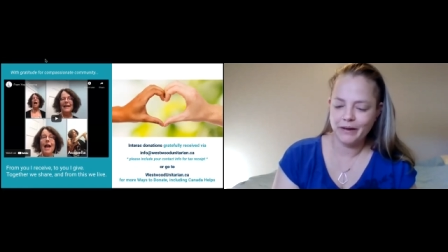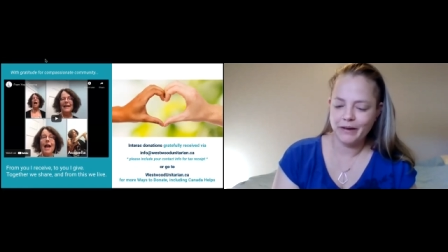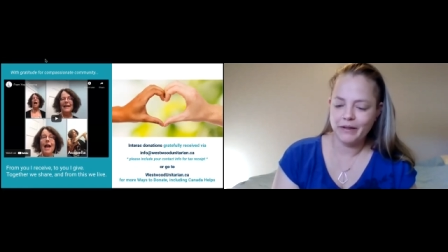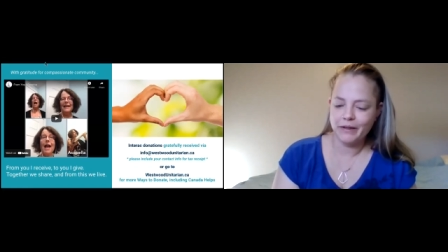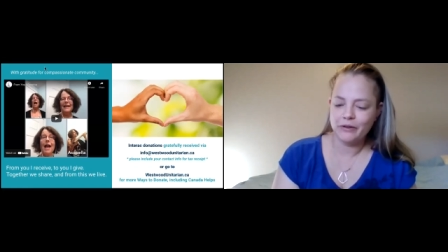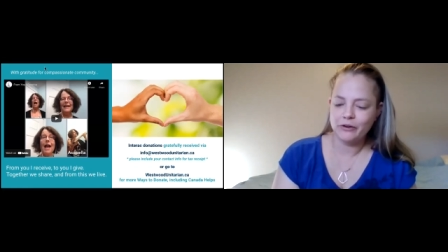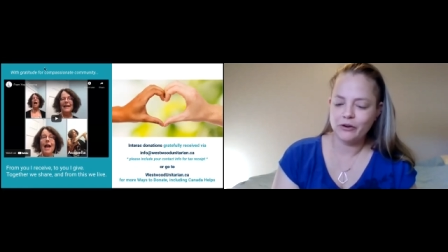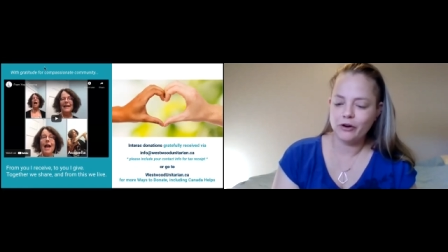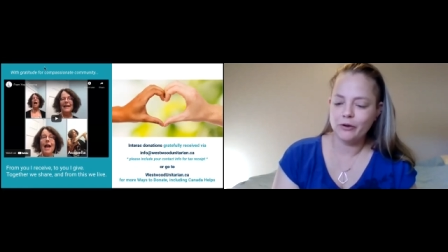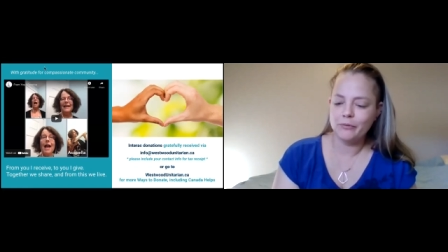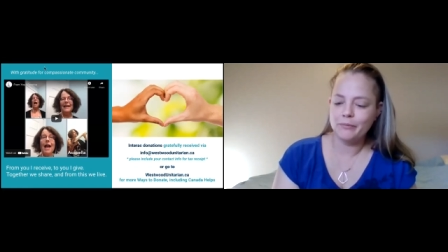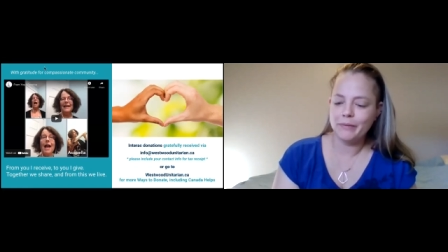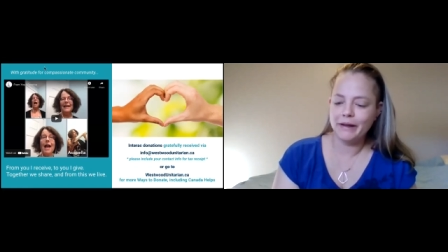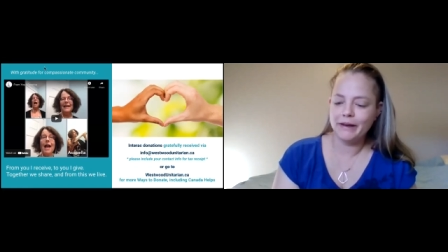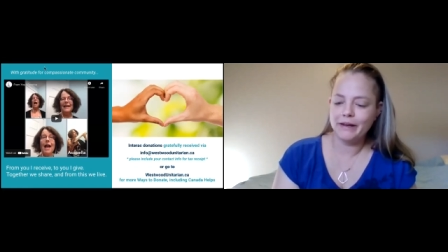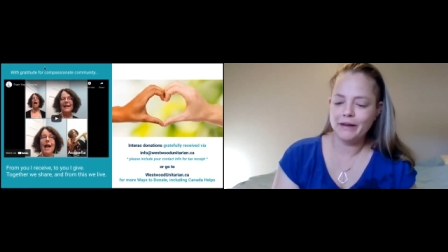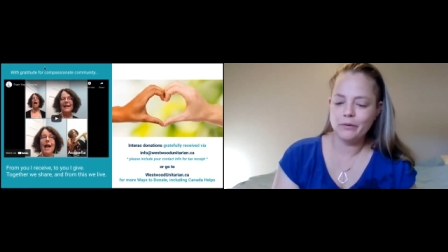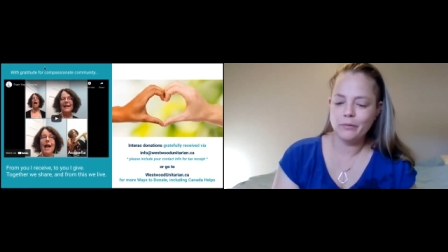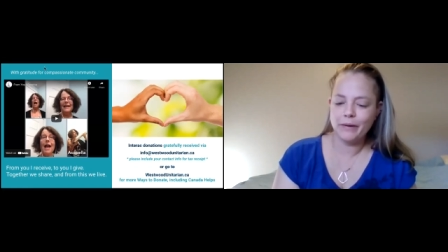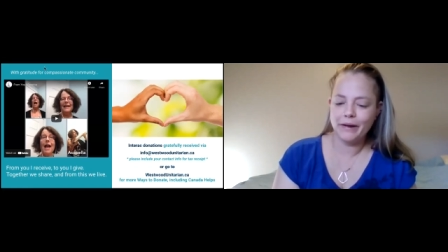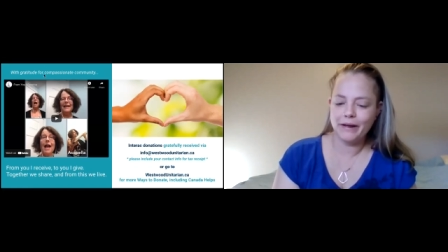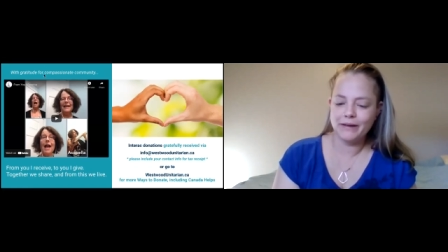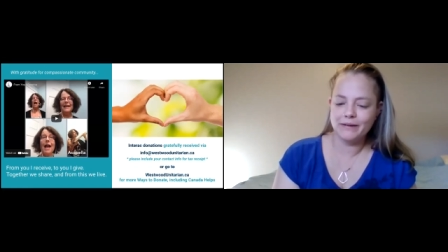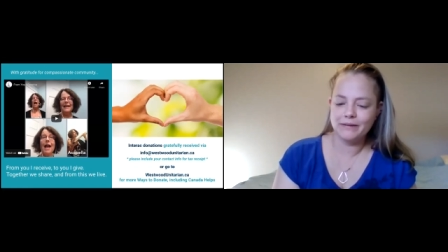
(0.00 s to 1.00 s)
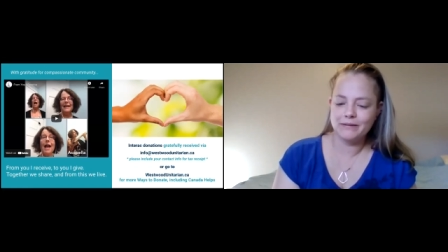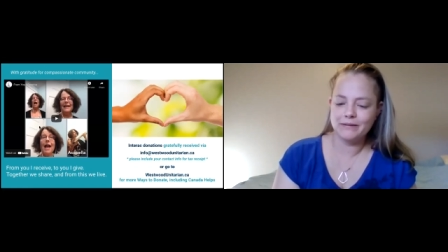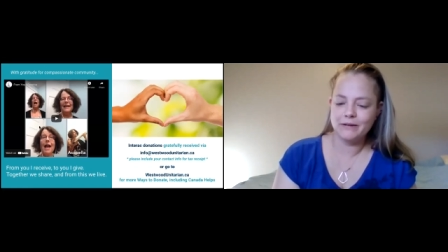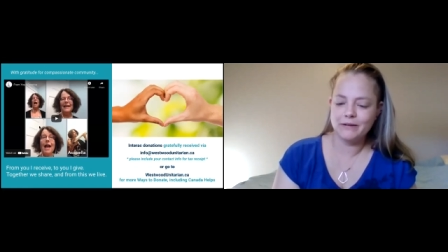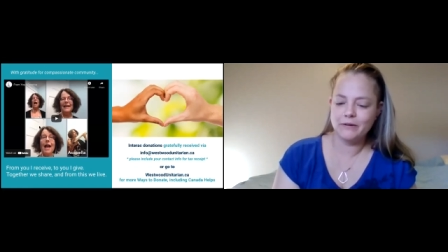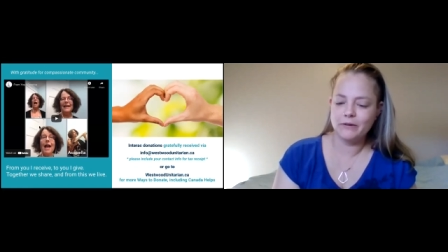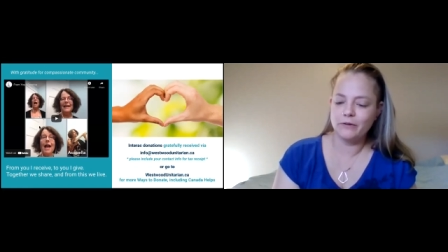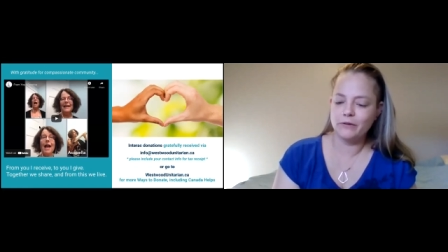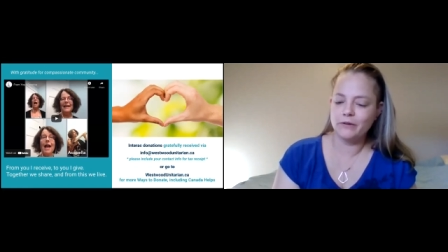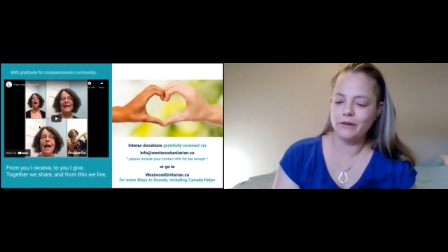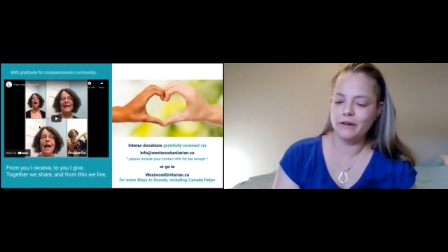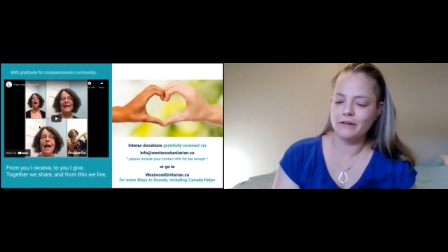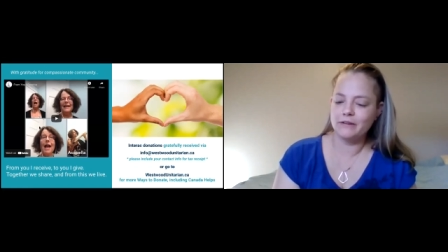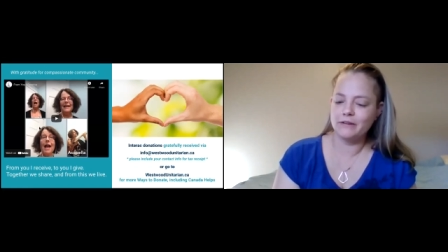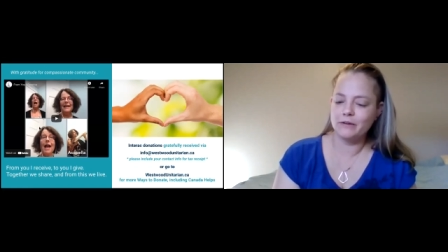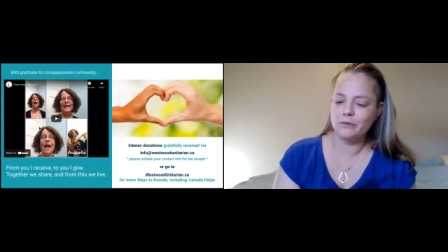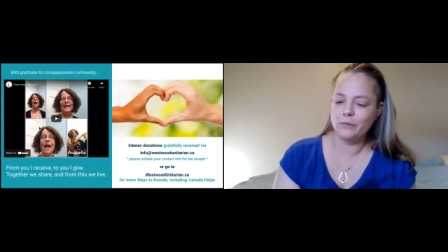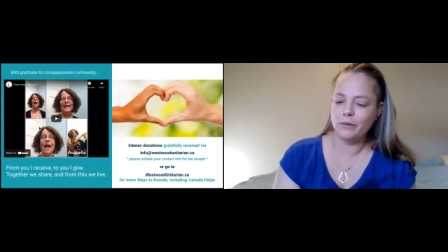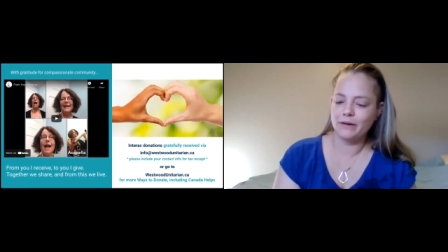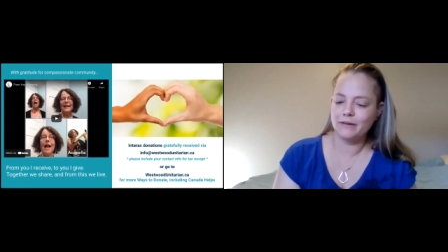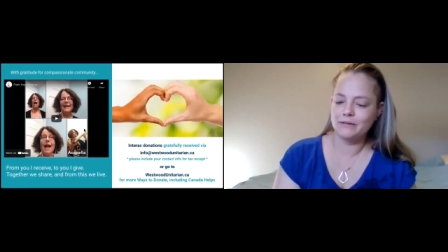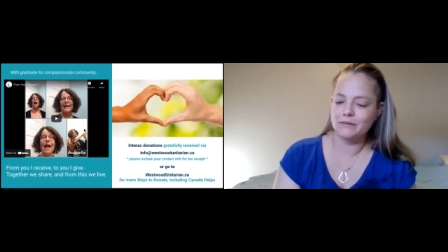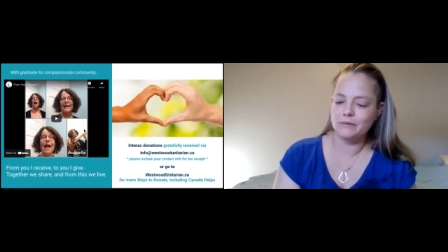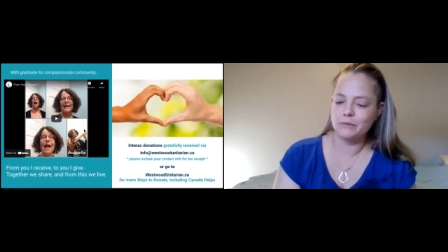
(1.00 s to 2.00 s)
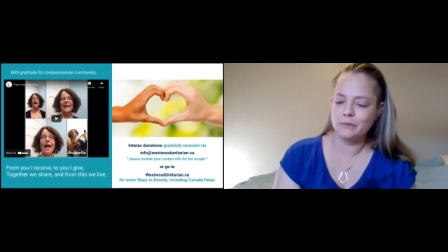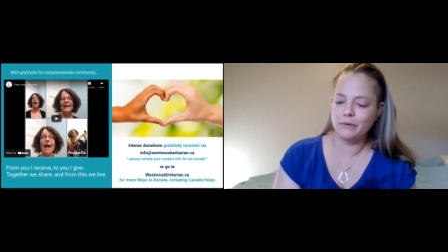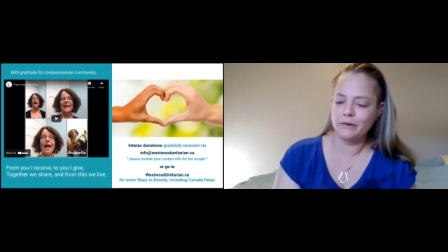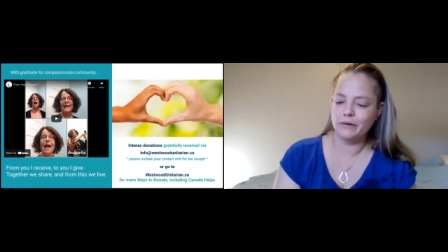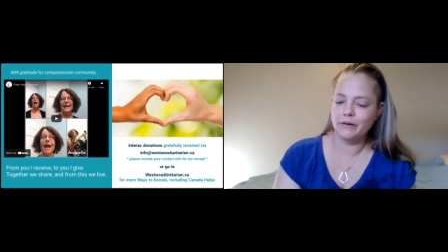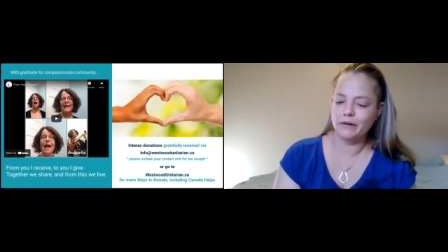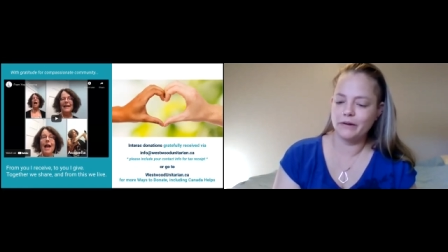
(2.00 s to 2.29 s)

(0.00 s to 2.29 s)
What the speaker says: There are many ways to donate to Westwood,